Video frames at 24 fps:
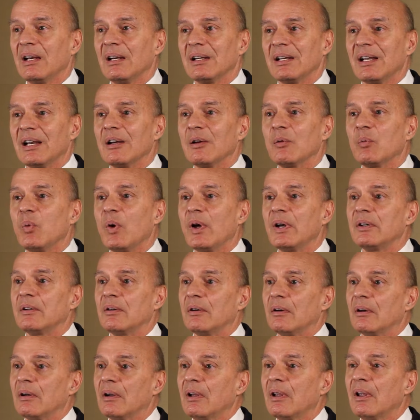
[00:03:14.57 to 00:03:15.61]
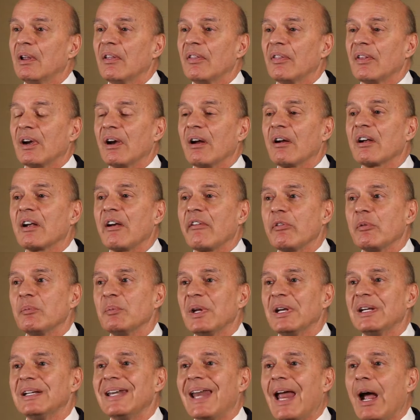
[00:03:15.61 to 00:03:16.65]
Little wonder that our
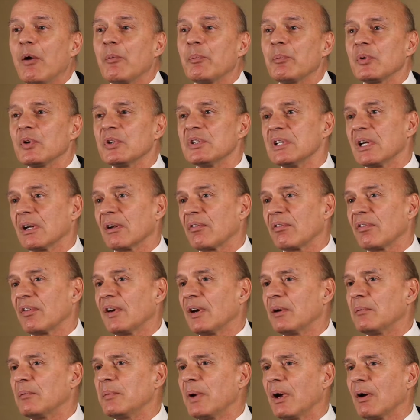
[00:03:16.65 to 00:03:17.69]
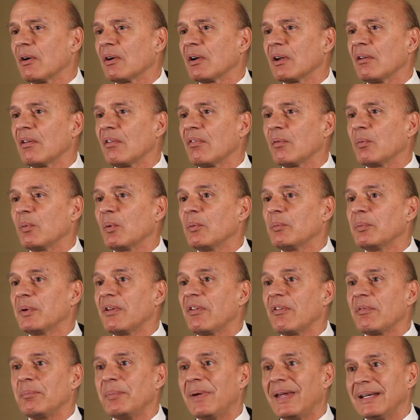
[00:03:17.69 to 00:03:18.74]
government now predicts that Americans will be
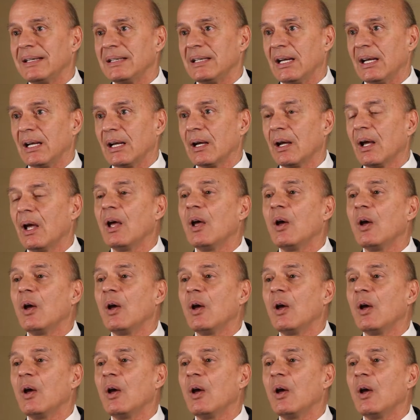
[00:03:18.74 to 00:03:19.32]
spending